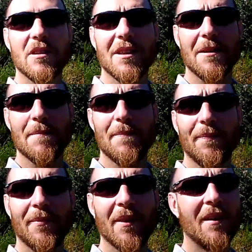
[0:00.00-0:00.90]

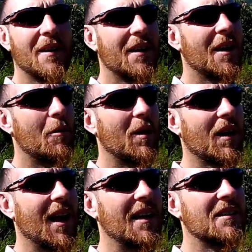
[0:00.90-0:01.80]
a bit of
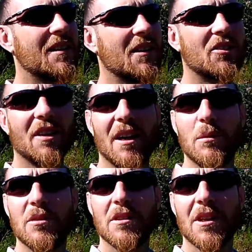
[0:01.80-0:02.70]
land next to our house